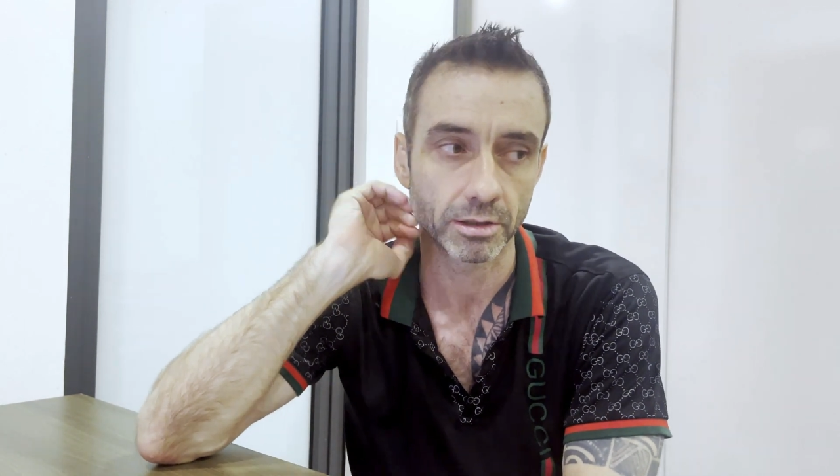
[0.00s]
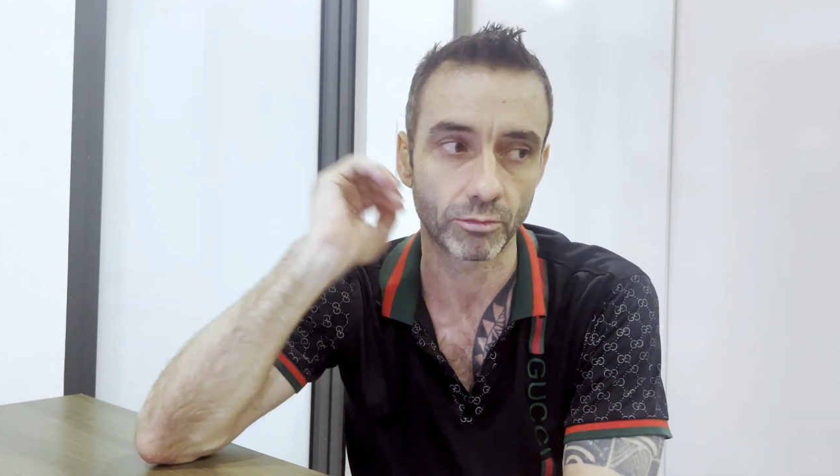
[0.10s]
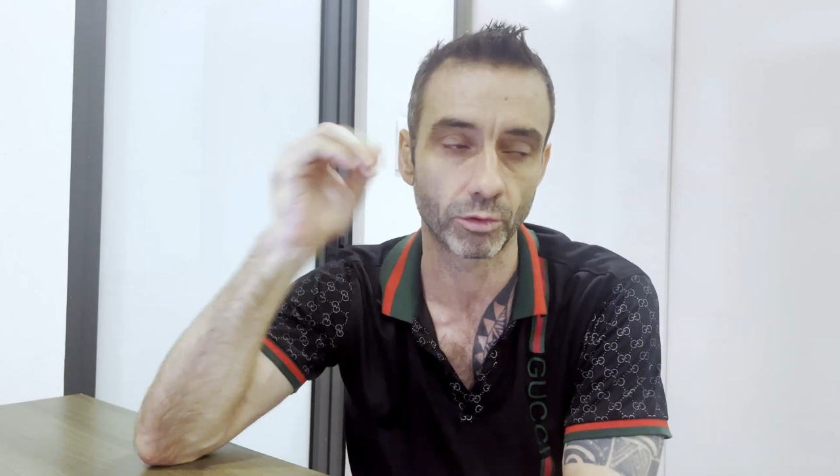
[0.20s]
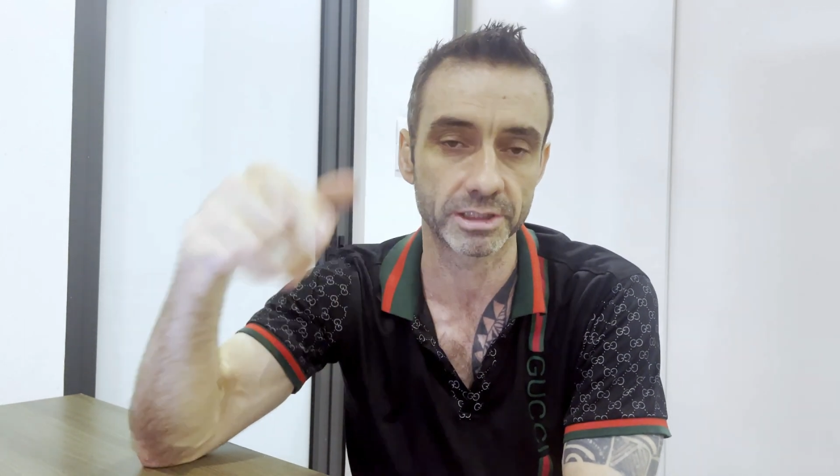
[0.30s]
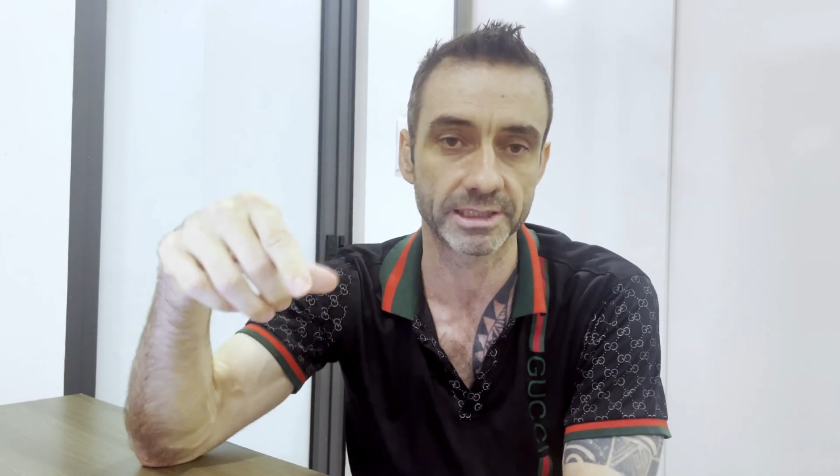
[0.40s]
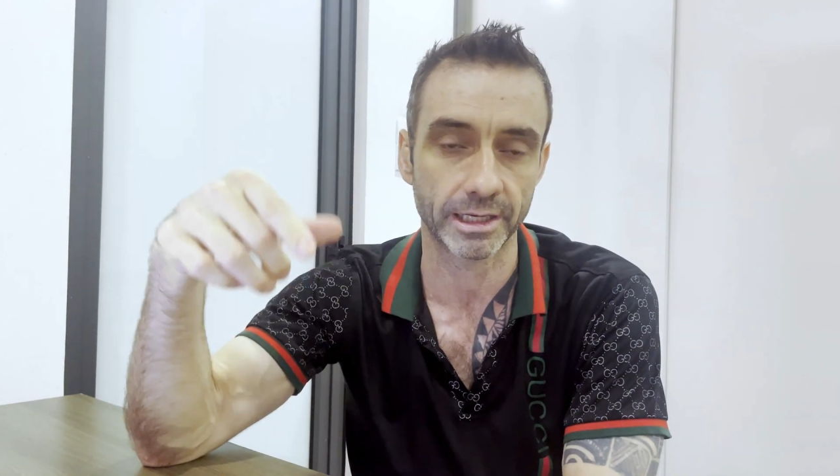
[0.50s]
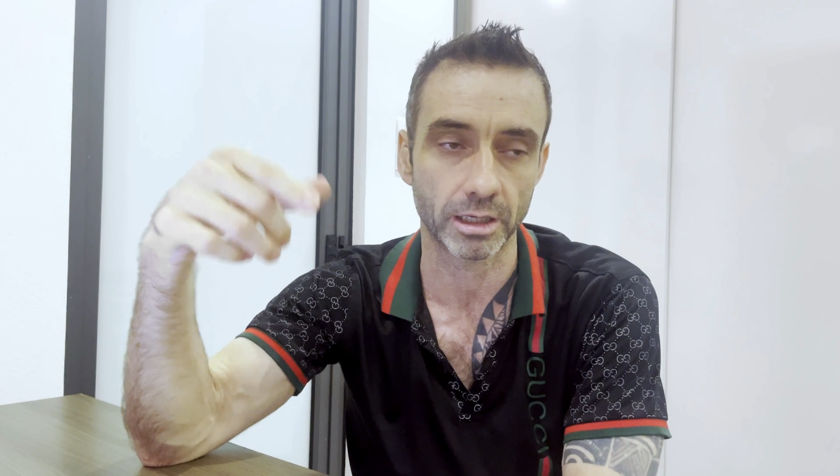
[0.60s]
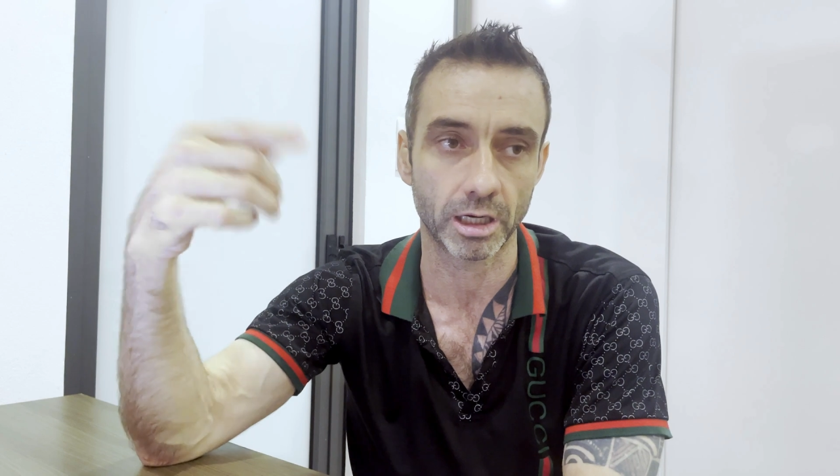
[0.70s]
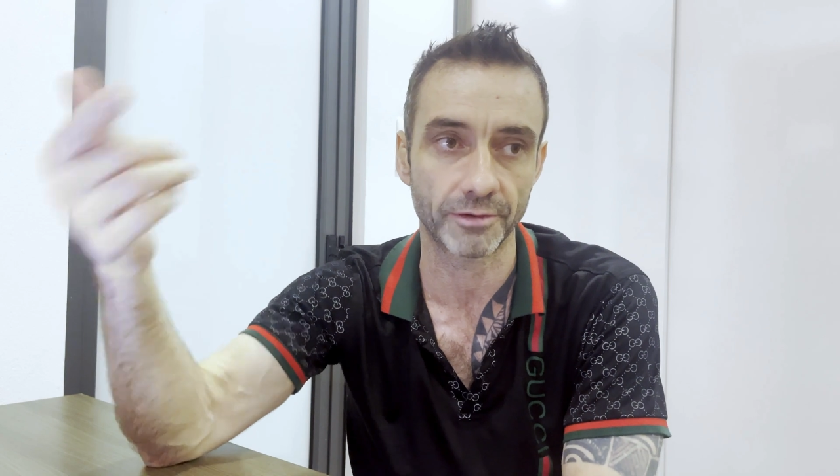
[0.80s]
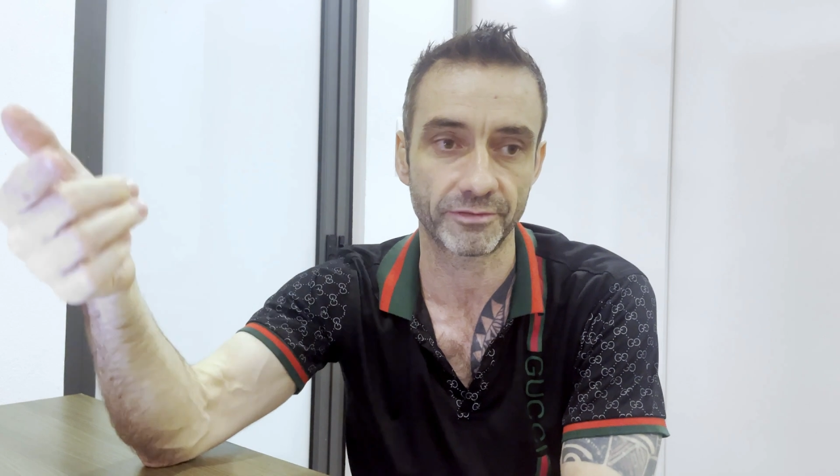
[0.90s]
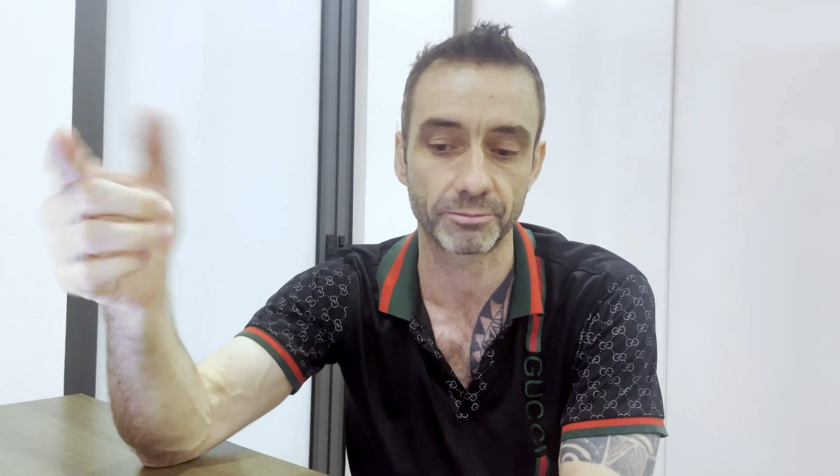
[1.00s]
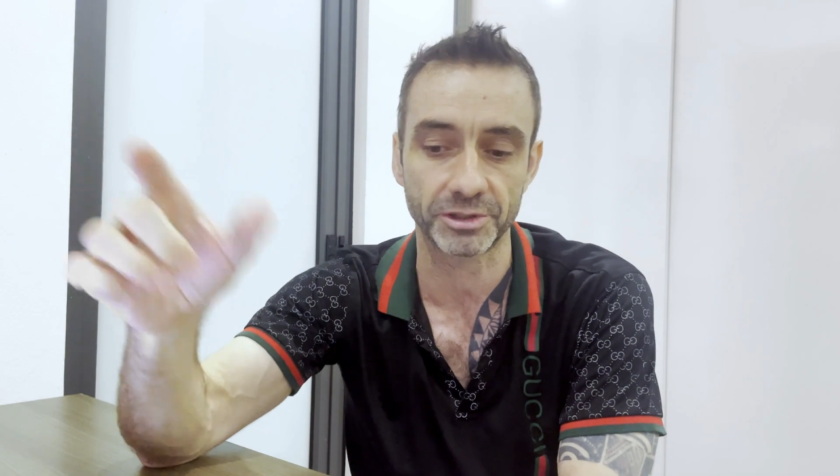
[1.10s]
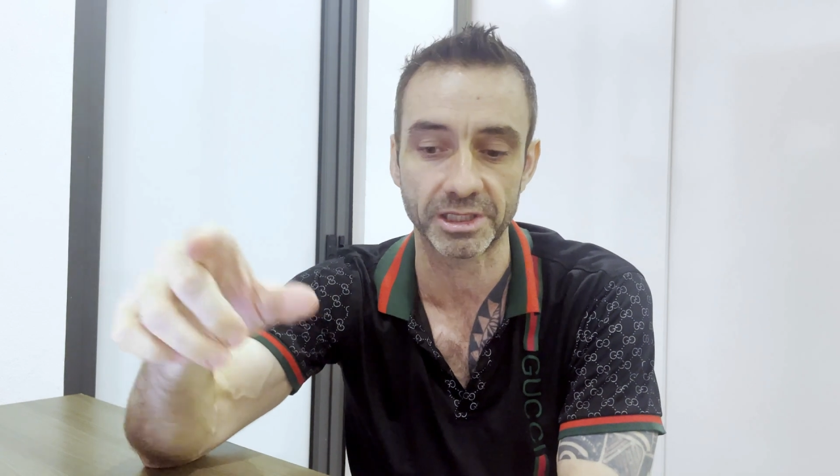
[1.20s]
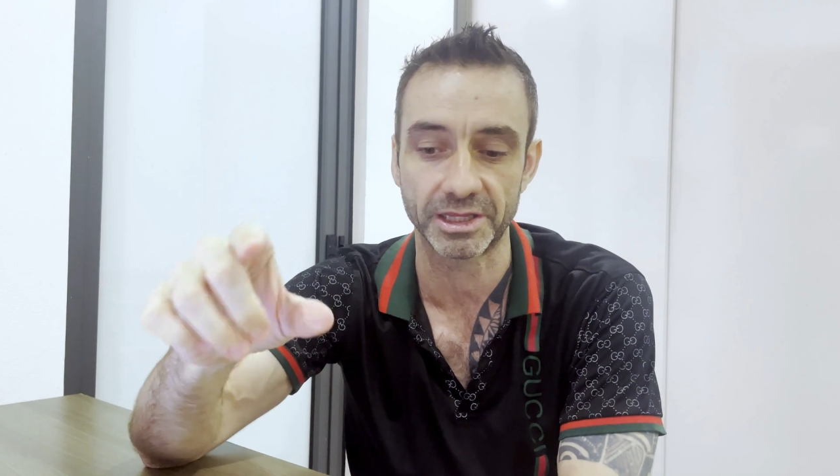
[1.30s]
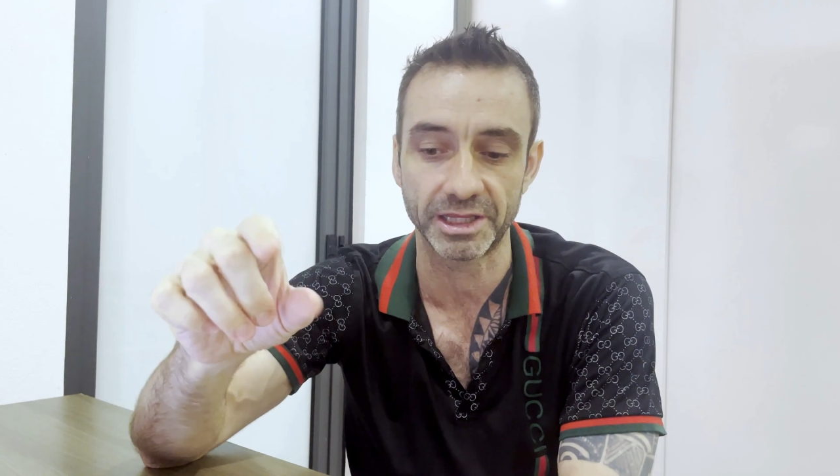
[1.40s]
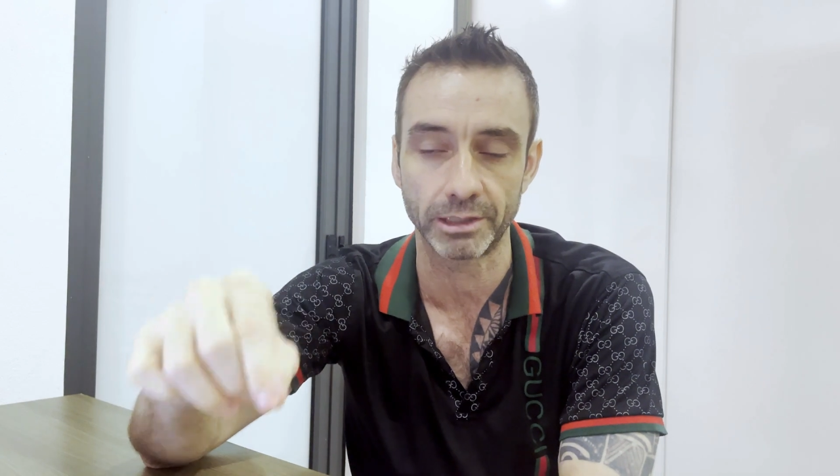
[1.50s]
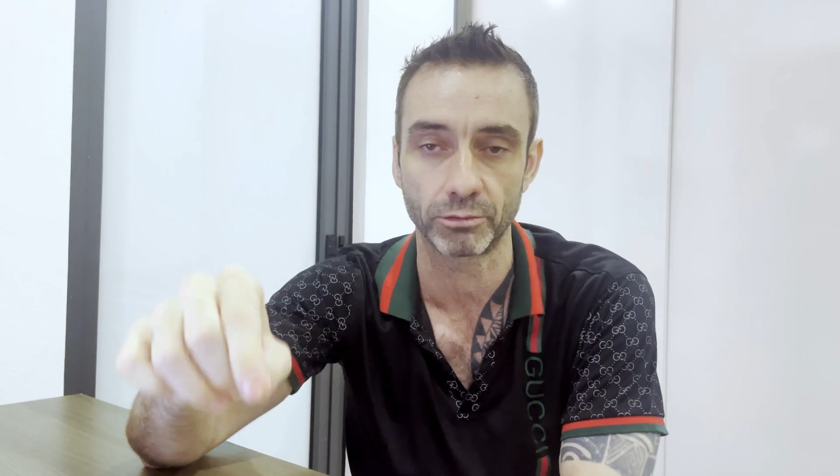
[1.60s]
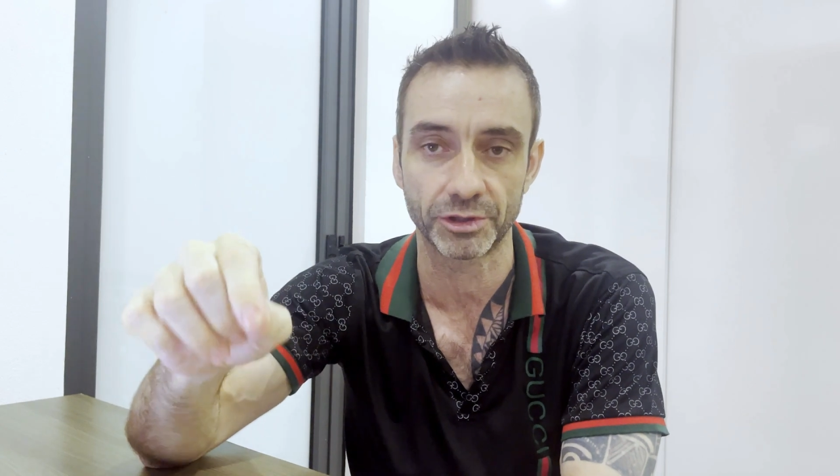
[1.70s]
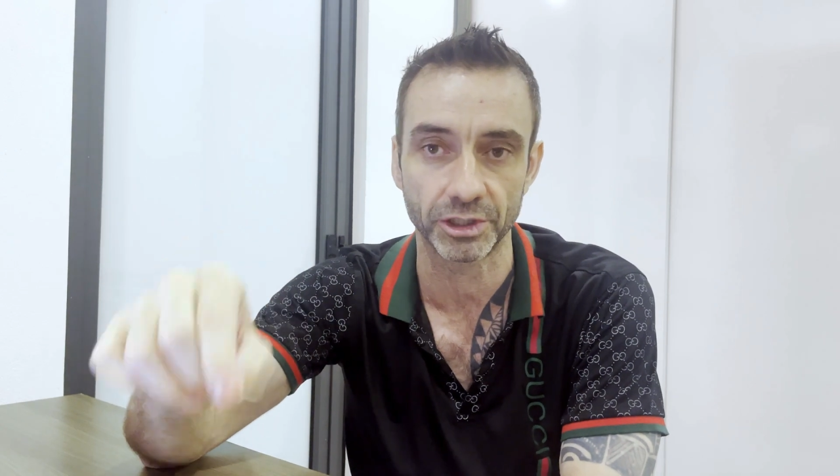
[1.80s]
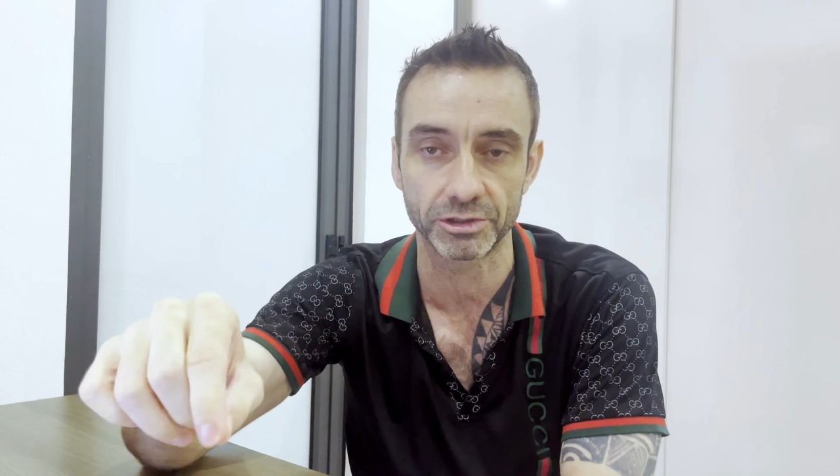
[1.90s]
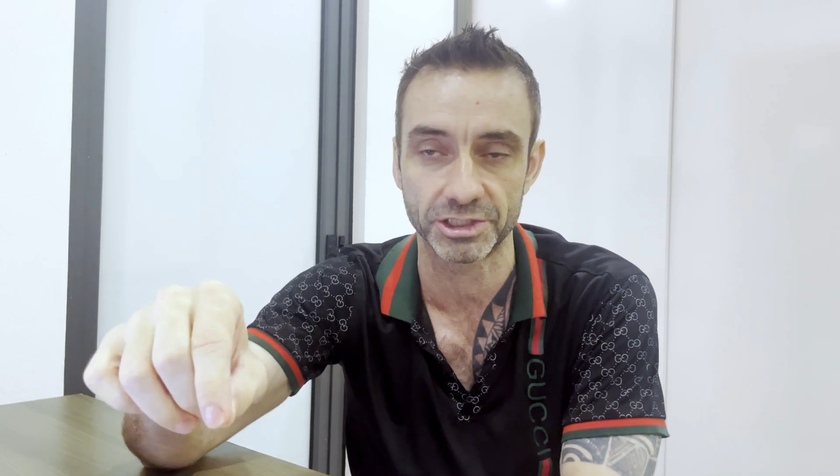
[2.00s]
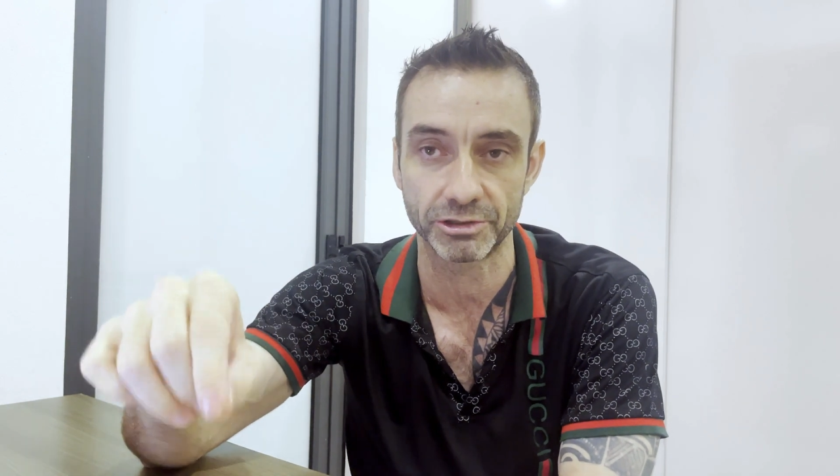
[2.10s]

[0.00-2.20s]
ones that offer, but the thing with those,